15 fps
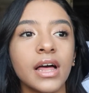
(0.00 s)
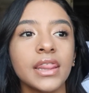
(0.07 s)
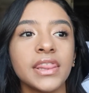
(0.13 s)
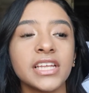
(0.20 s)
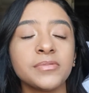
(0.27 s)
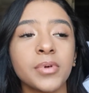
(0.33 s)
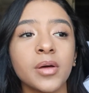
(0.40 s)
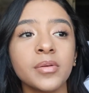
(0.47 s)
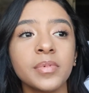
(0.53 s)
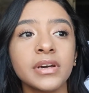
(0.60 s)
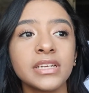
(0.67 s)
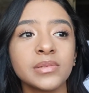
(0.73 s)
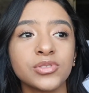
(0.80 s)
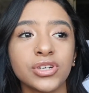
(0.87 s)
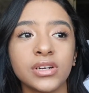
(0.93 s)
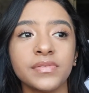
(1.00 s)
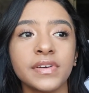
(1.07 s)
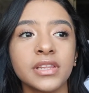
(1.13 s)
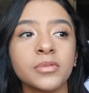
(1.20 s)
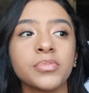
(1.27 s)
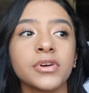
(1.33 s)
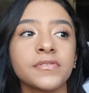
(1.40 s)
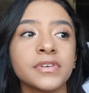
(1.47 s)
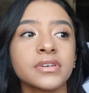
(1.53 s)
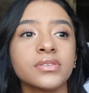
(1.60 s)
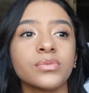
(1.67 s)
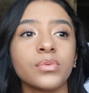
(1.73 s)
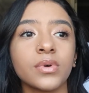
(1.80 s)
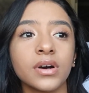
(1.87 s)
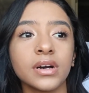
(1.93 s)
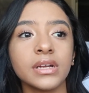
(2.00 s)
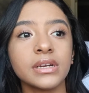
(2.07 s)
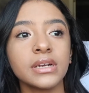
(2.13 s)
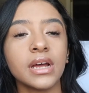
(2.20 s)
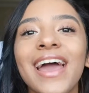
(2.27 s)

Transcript: that's probably because I'm trying to find the perfect one.